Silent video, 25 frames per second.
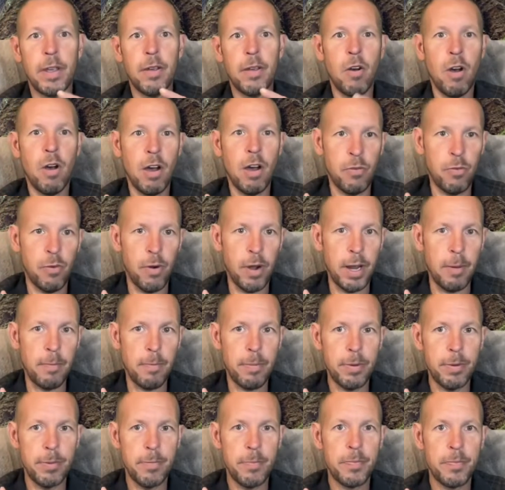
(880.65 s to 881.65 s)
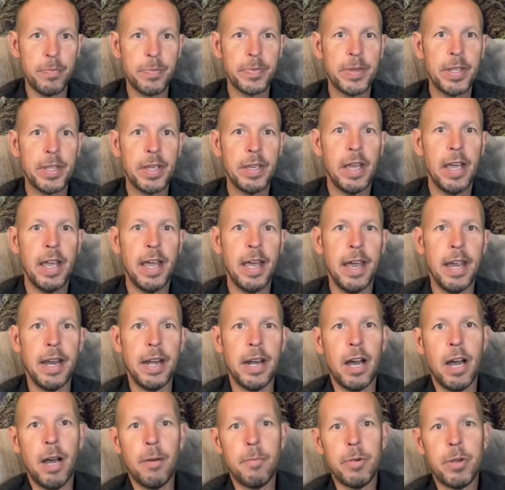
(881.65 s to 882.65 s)
off-ramp.
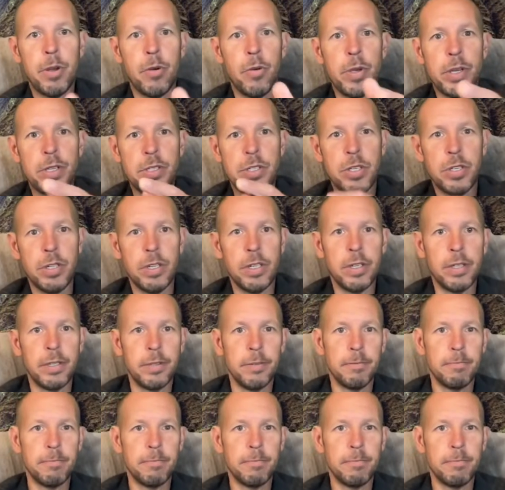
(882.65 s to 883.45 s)
And I'm going to